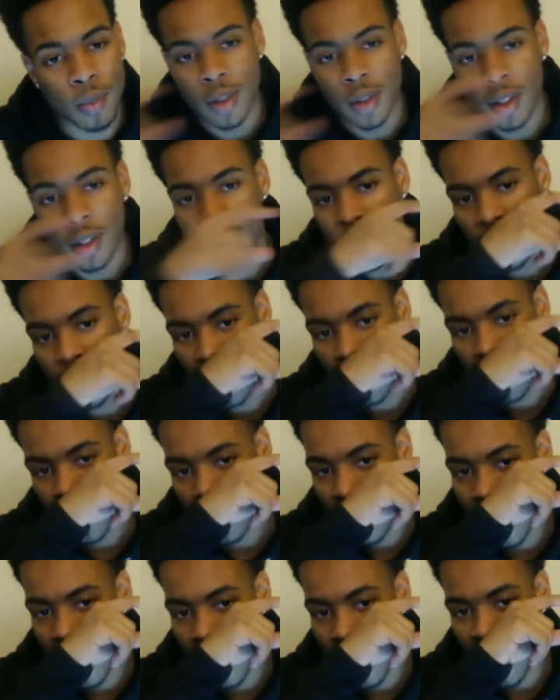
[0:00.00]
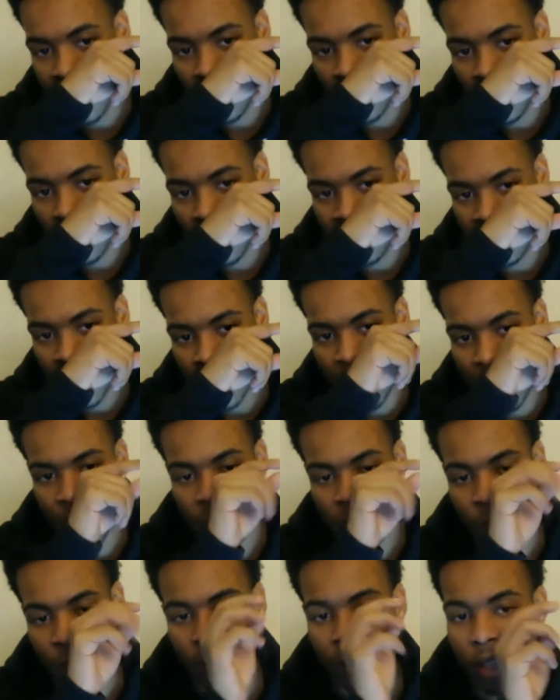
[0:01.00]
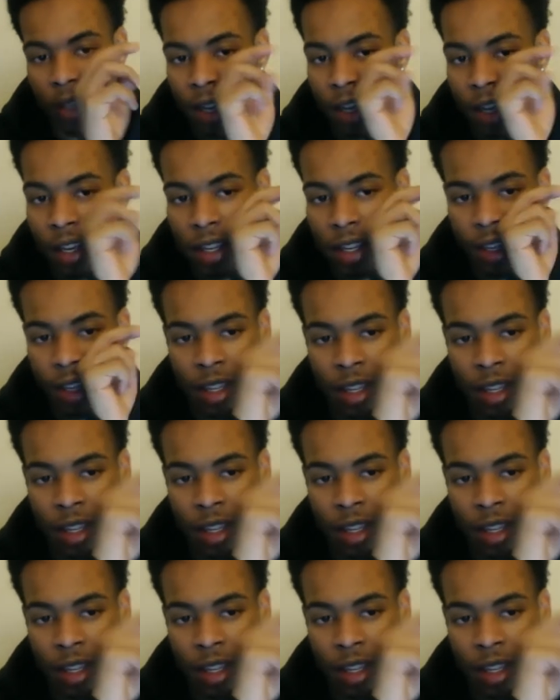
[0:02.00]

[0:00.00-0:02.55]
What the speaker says: his eye was like it